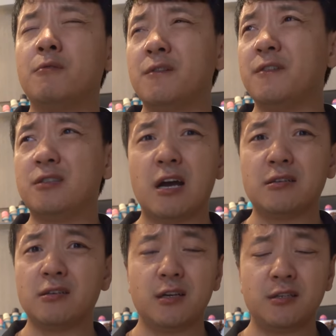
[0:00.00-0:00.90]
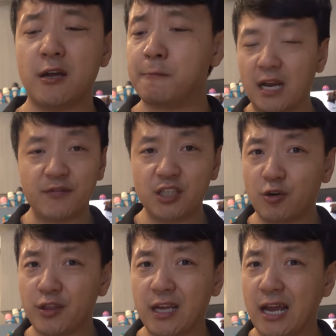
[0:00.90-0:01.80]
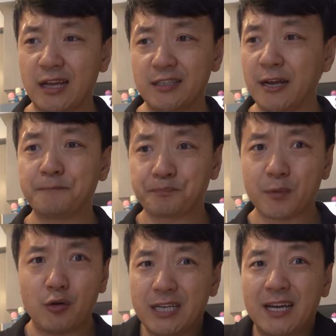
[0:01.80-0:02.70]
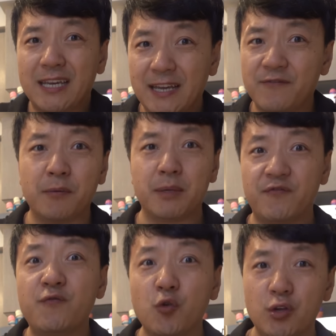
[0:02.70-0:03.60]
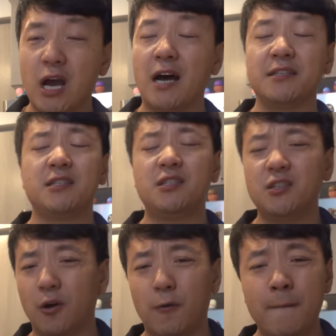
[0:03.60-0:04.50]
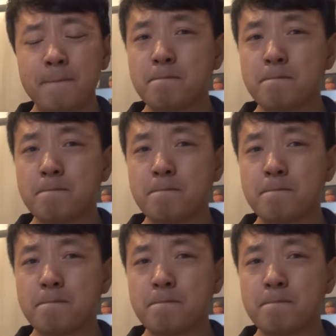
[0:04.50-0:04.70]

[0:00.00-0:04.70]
What a fantastic day today. Every single thing I had today was like a gift from the food gods. So